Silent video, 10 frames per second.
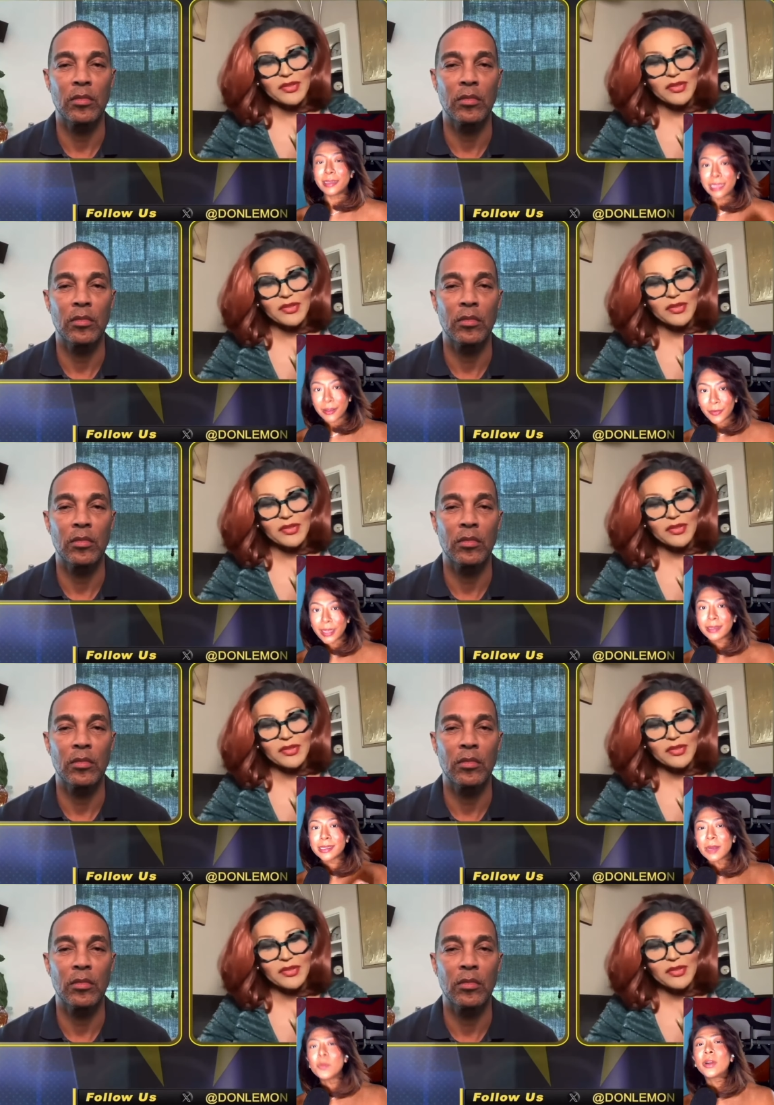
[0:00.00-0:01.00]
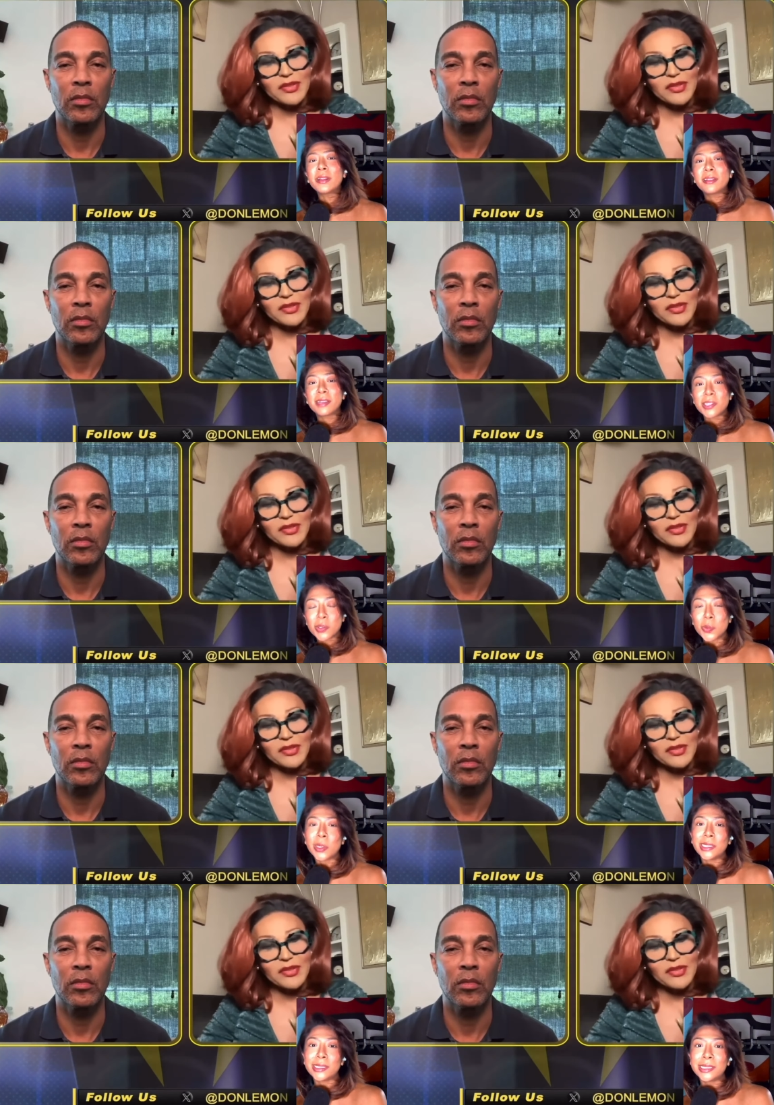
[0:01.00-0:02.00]
Speaker 1: giving someone the
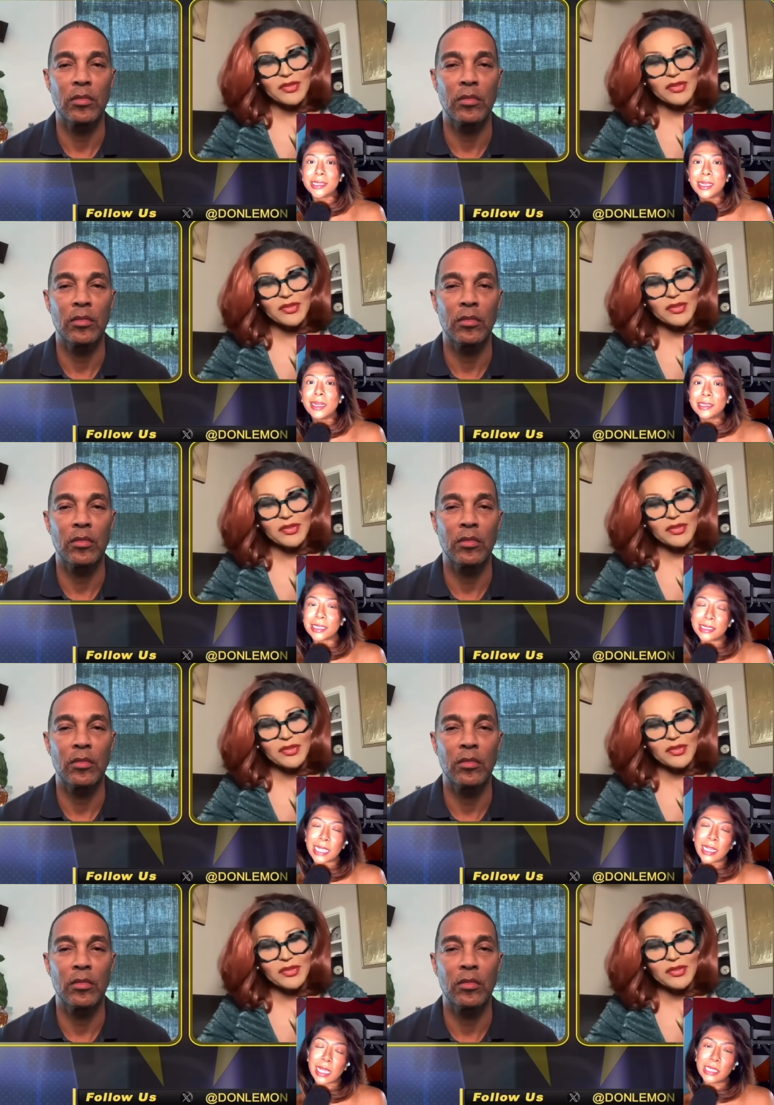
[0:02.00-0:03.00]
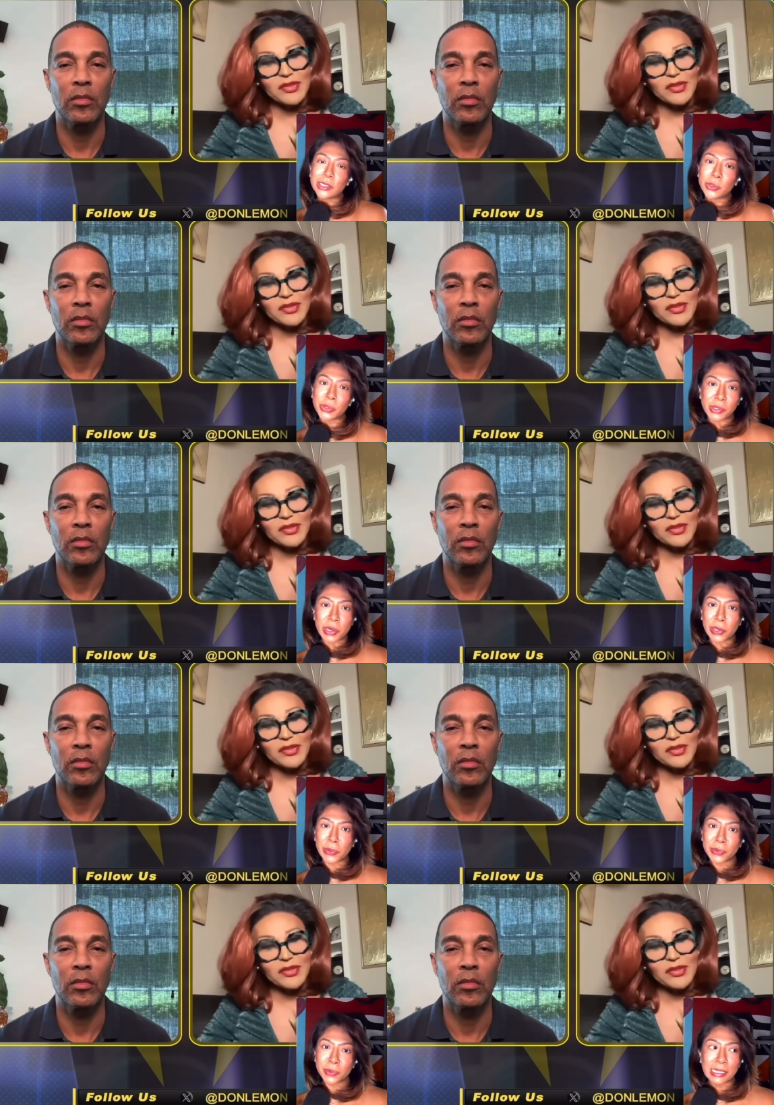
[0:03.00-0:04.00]
choice to say yes or
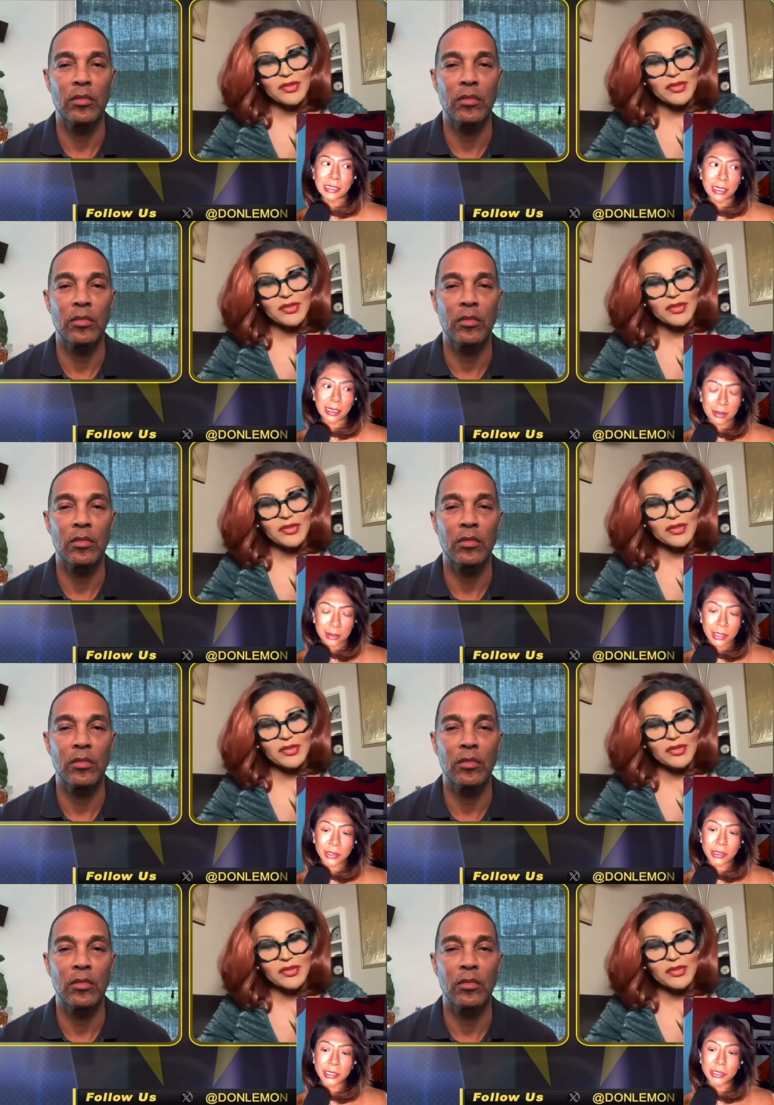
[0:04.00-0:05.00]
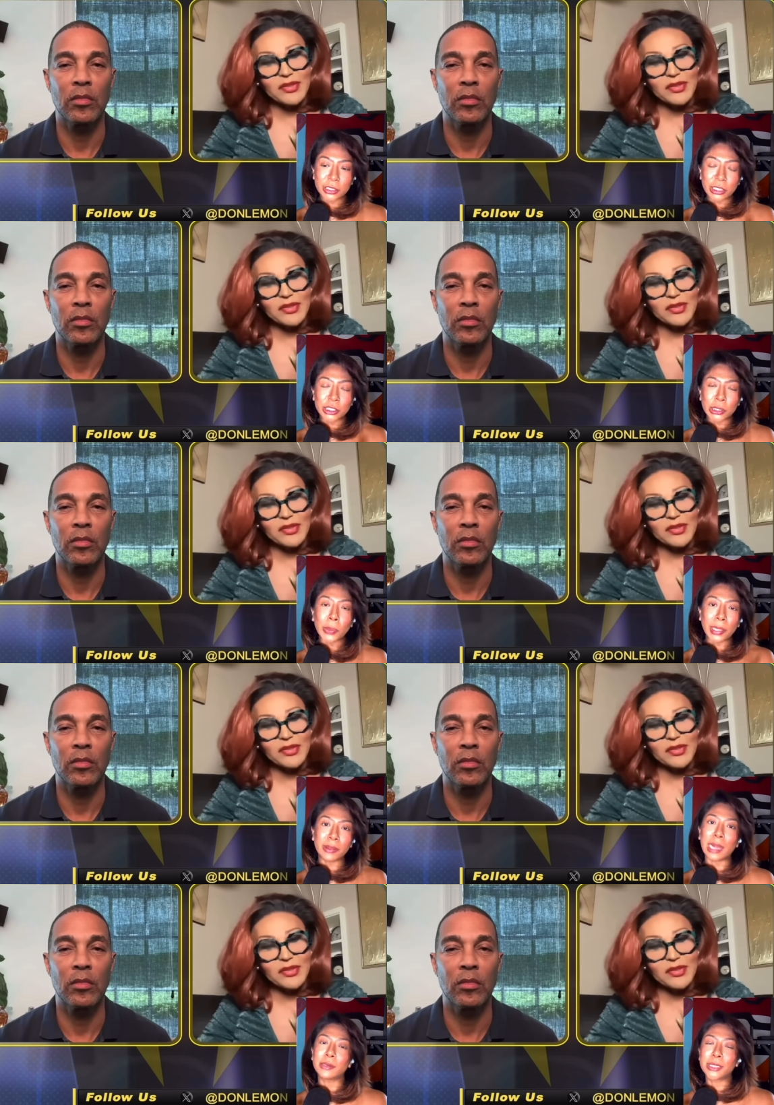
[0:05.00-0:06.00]
no is literally just showing
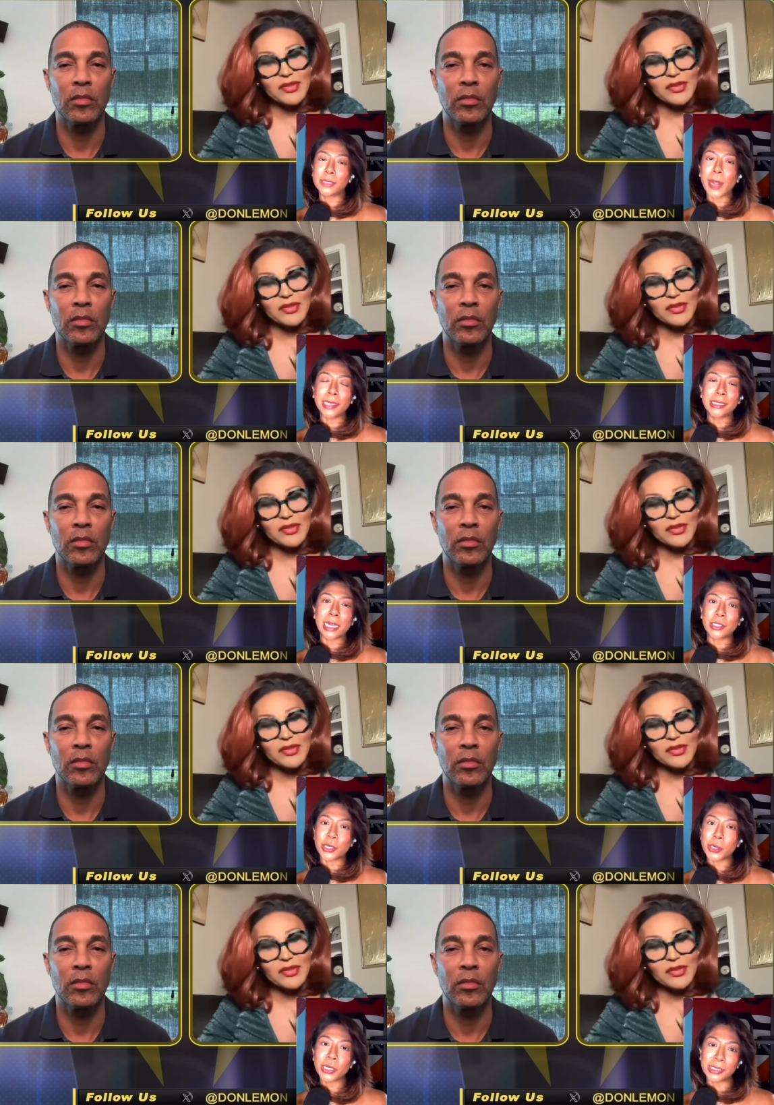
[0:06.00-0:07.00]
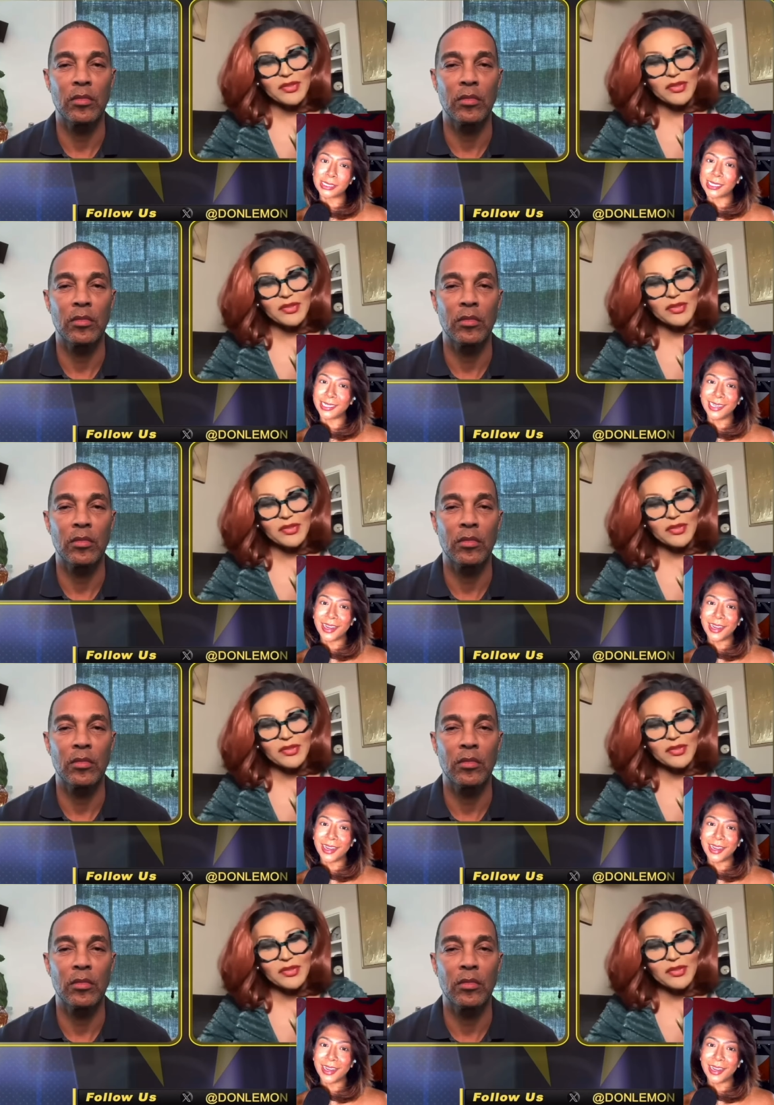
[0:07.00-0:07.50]
that respect and courtesy